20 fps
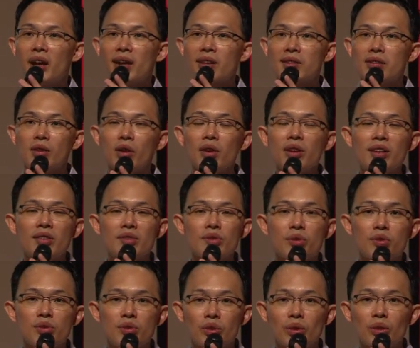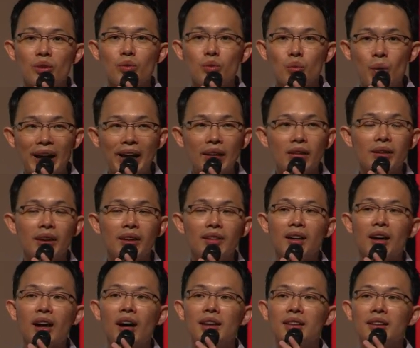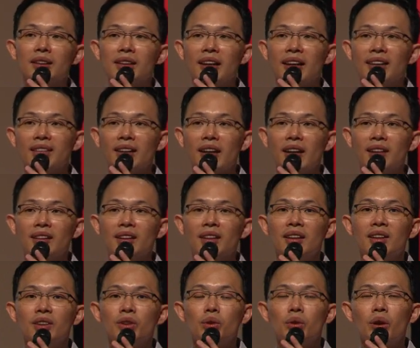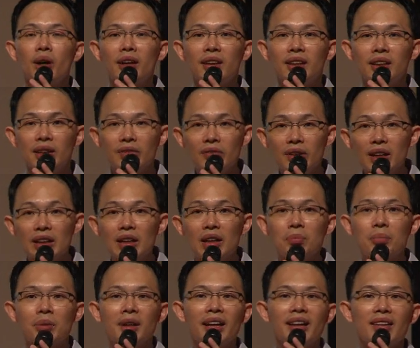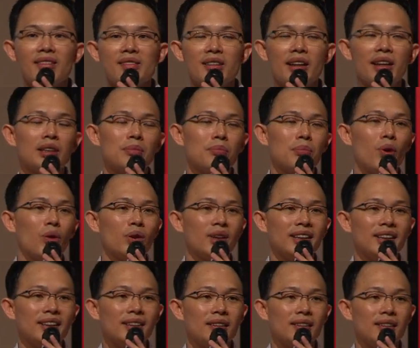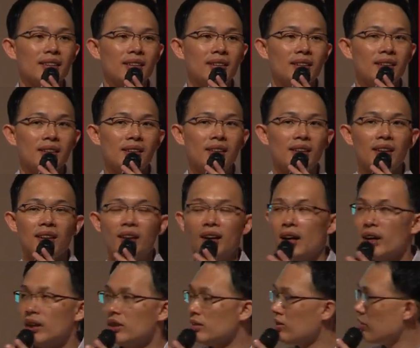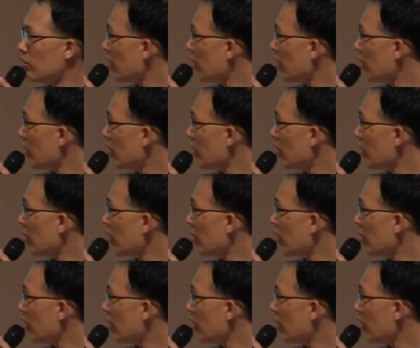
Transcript: As long as you score well at the higher NITEC, you are given a place at the poly. And in